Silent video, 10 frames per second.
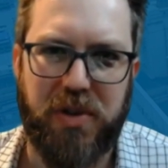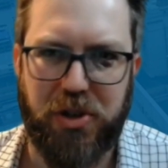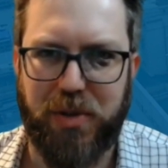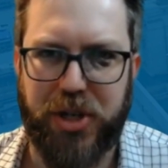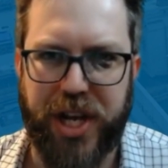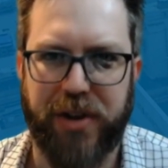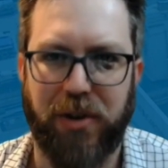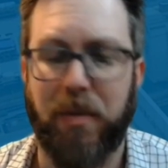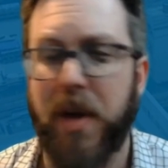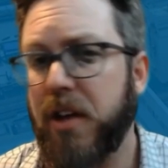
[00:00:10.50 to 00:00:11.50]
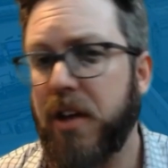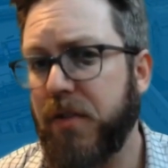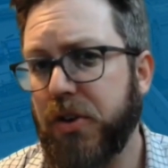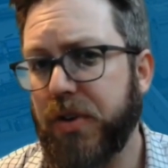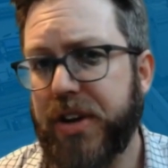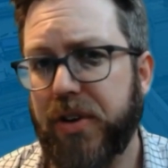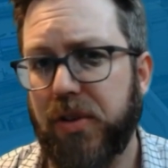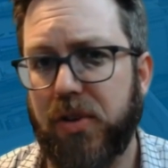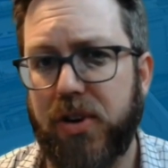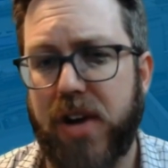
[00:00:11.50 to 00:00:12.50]
YouTube channel. If you're here to
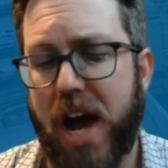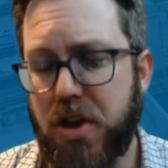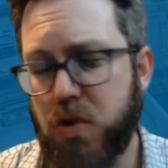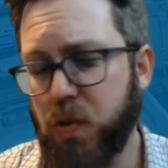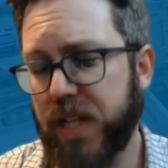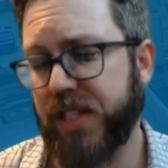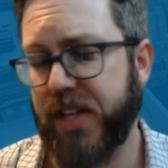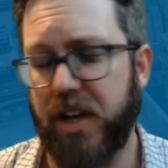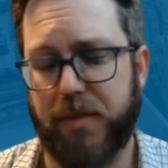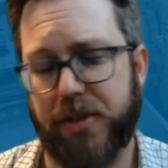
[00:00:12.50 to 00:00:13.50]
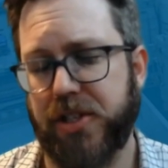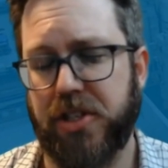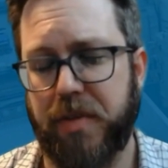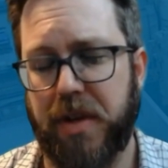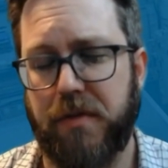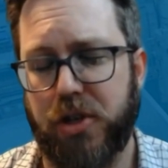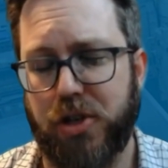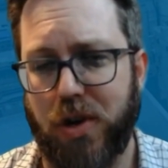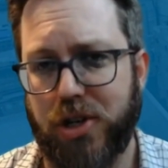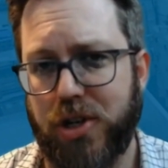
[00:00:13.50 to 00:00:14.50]
learn how you can set up a system
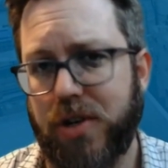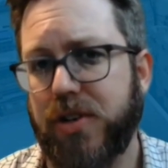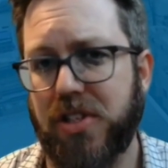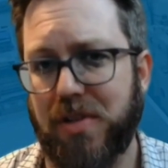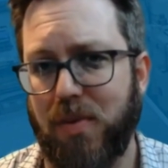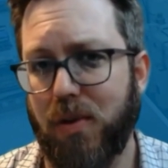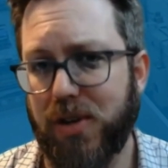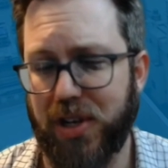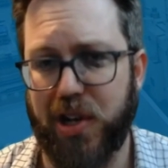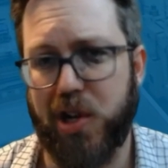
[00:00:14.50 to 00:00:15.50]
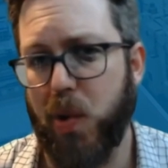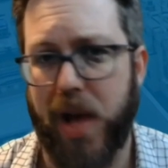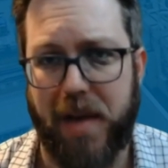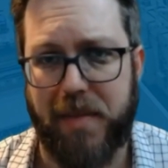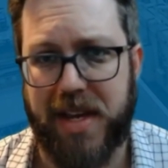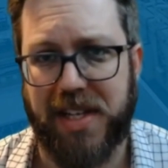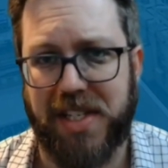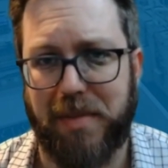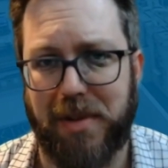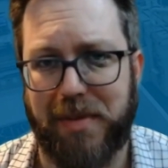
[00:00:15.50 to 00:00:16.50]
infrastructure to support a Kanoa
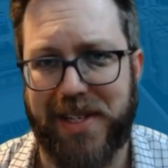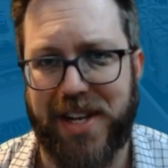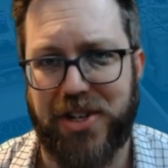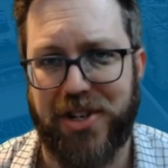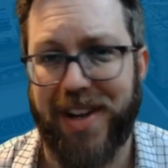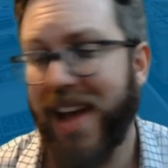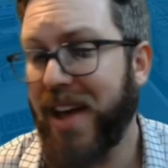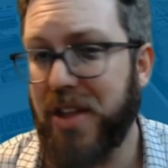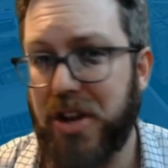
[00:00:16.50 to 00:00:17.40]
MES implementation,